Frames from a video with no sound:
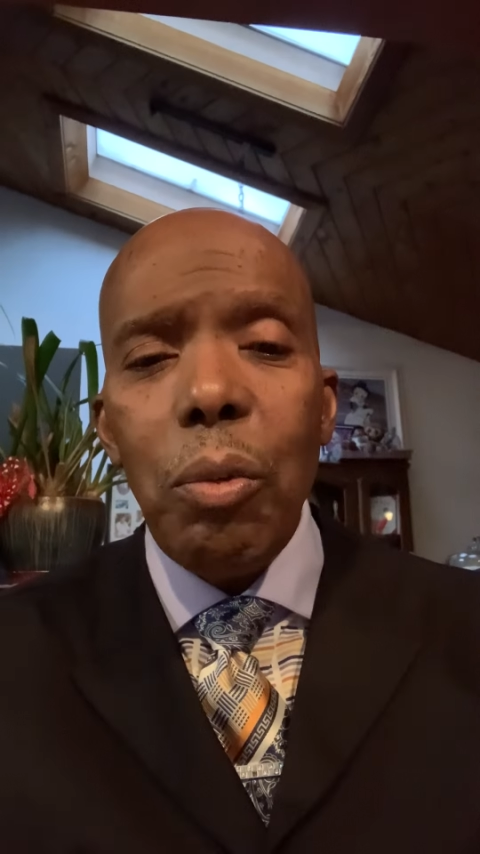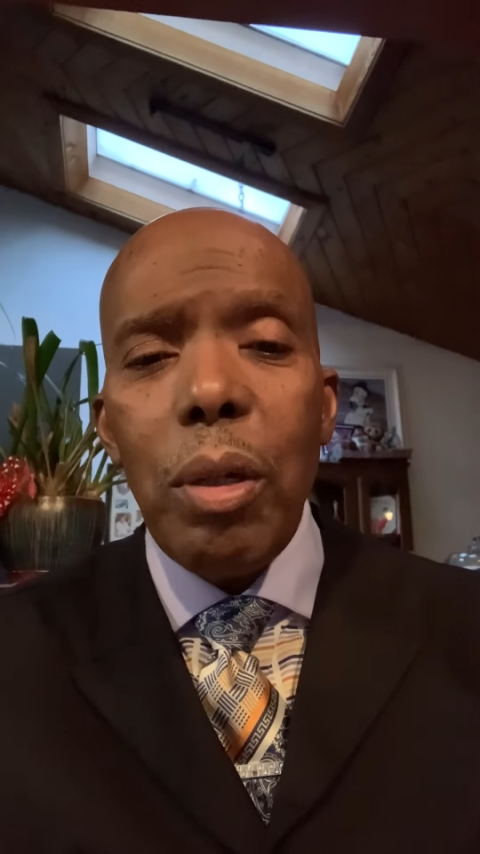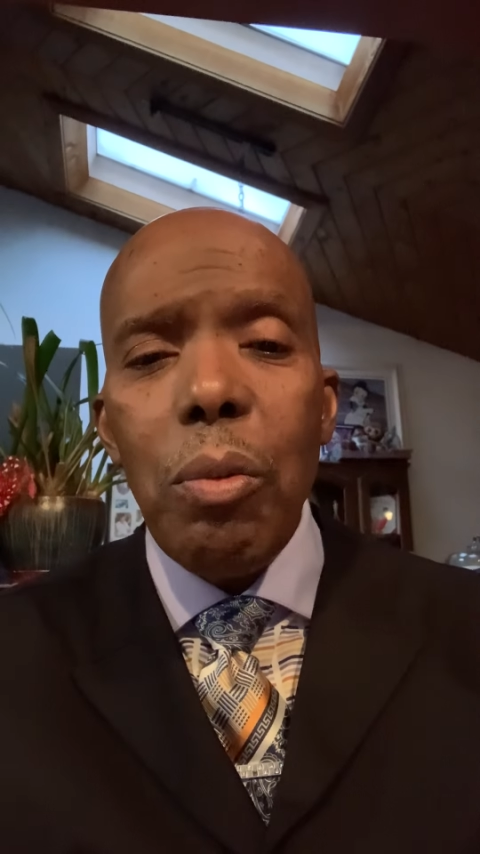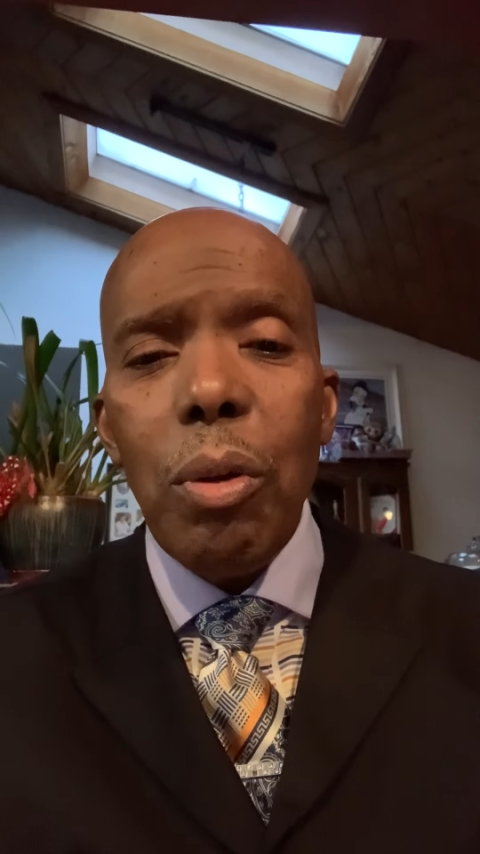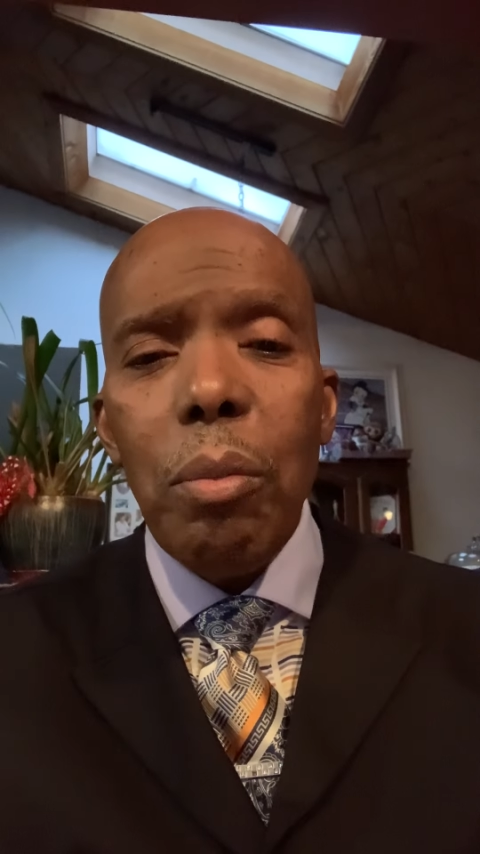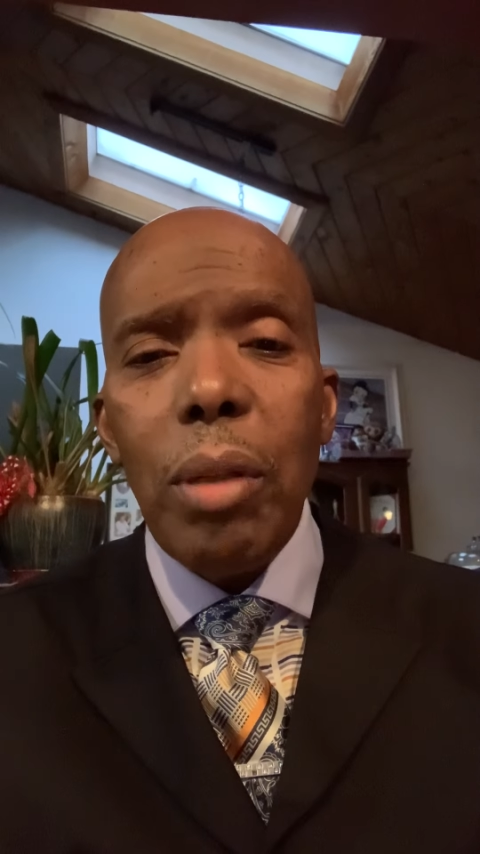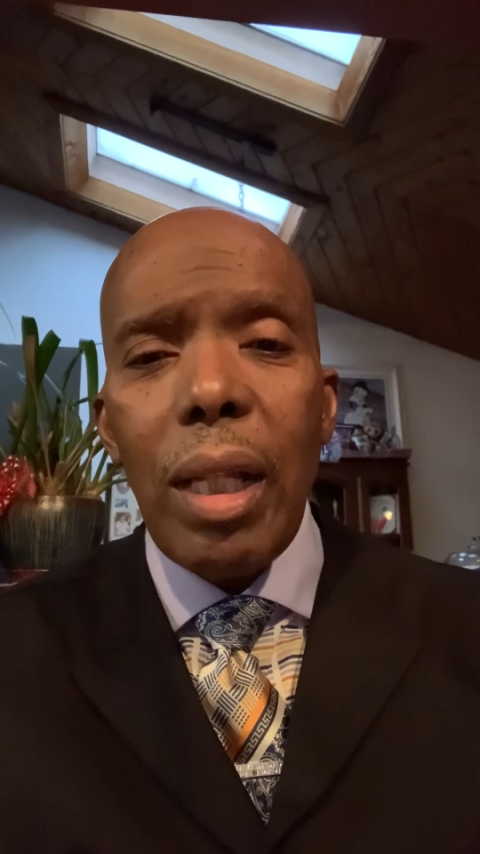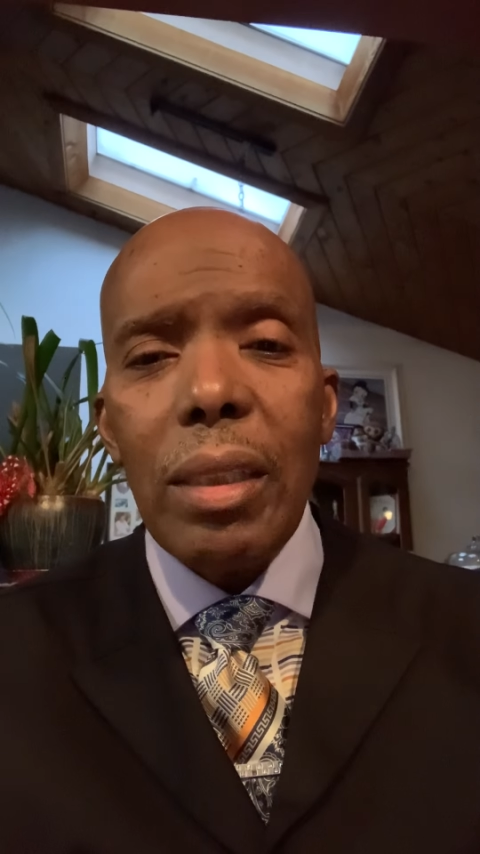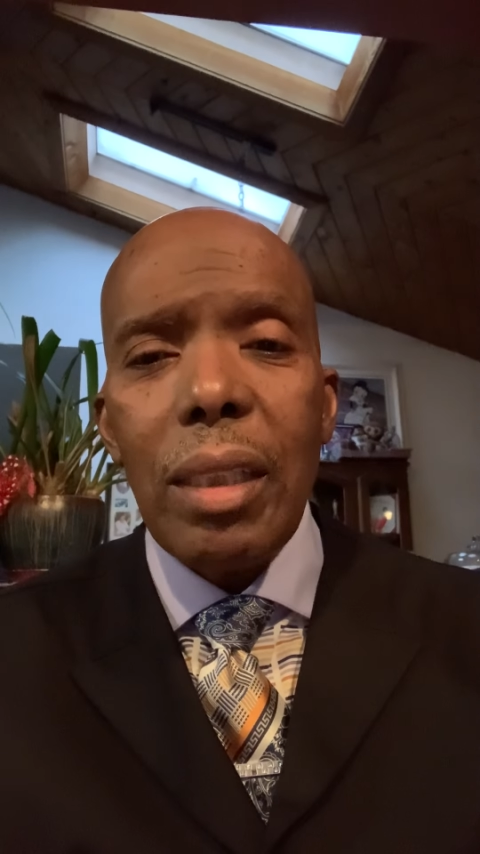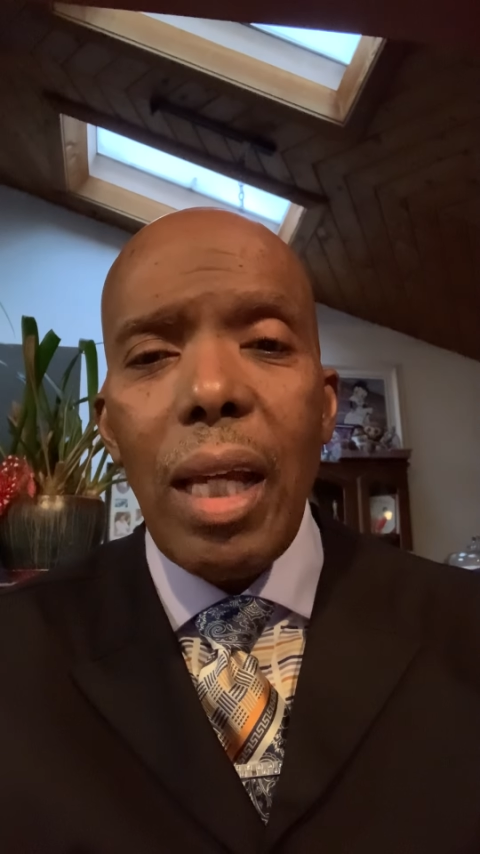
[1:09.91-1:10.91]
We were
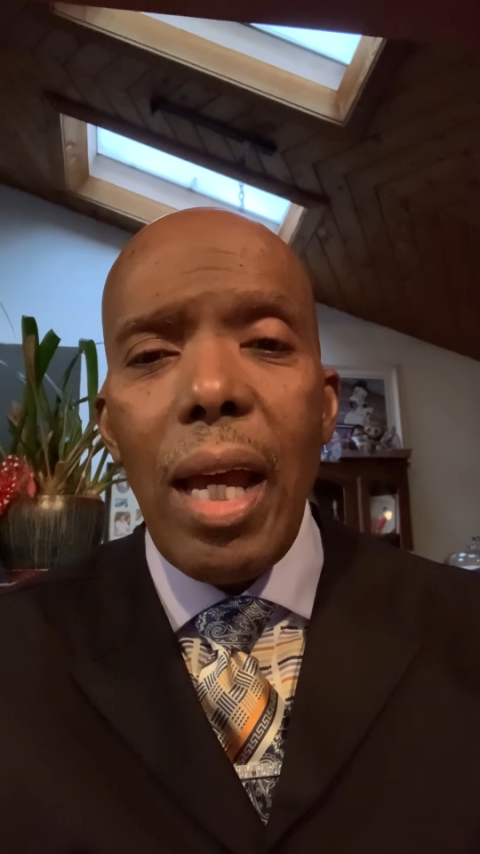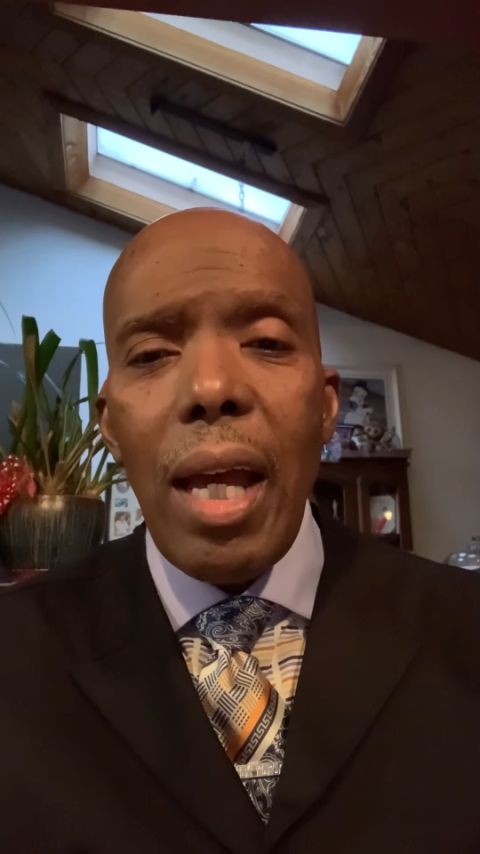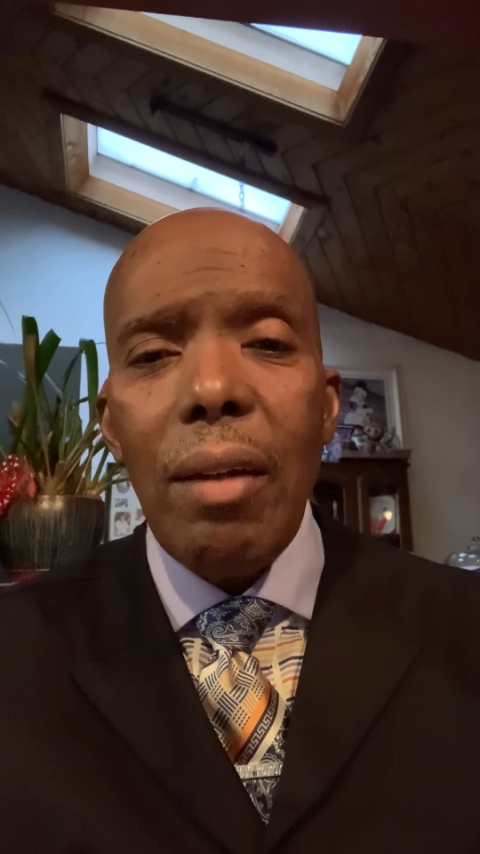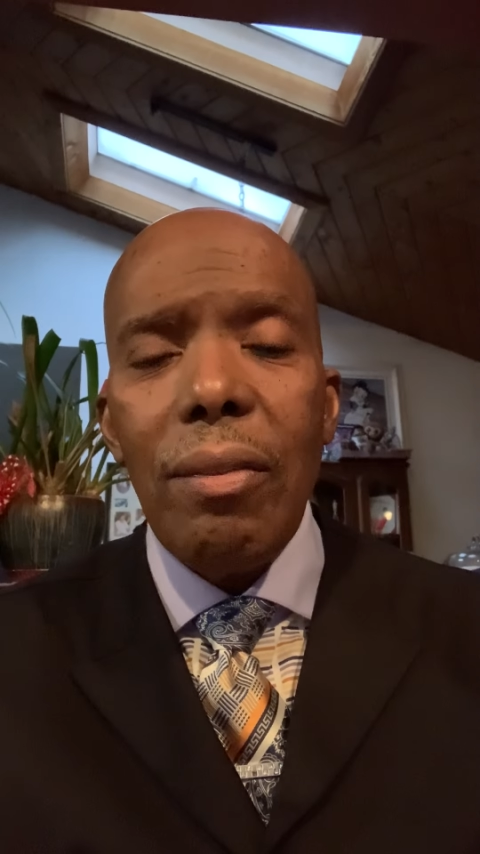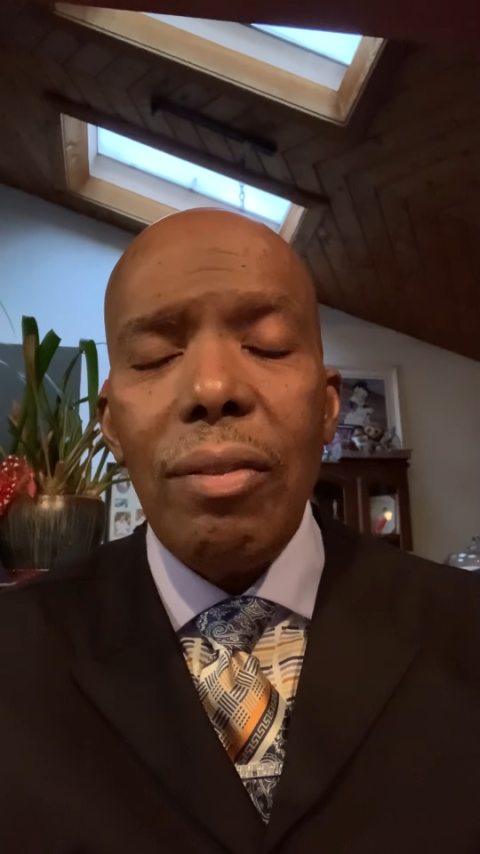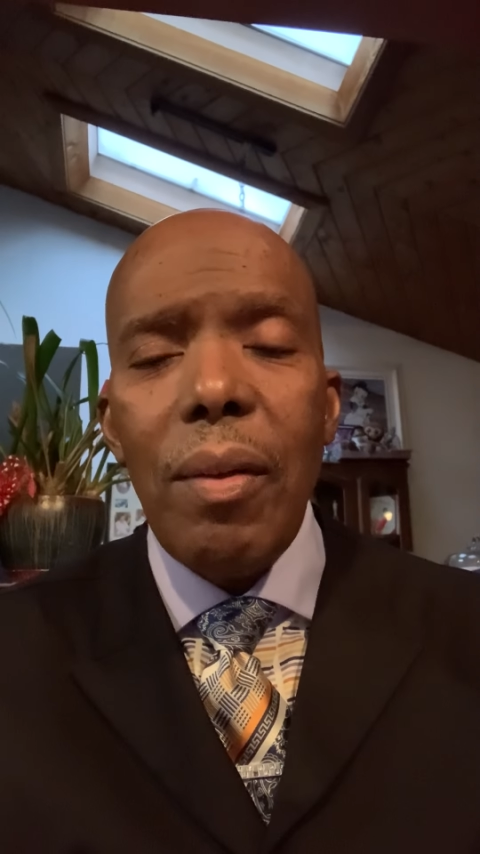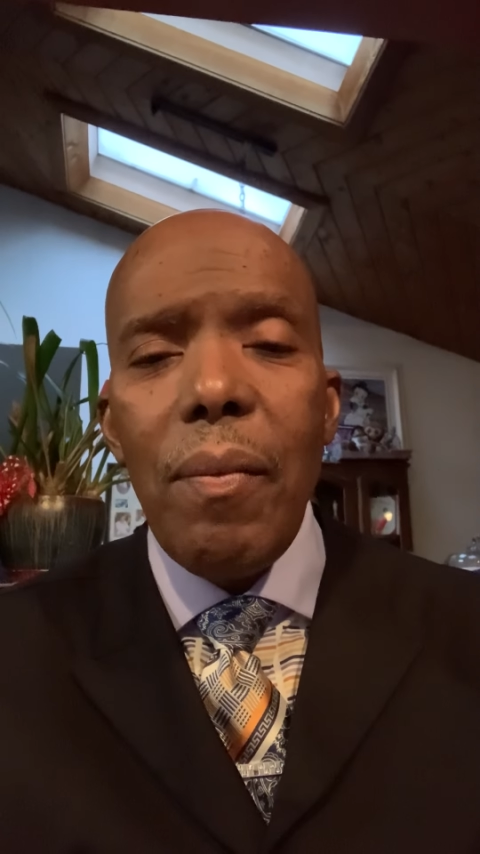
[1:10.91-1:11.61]
blessed to have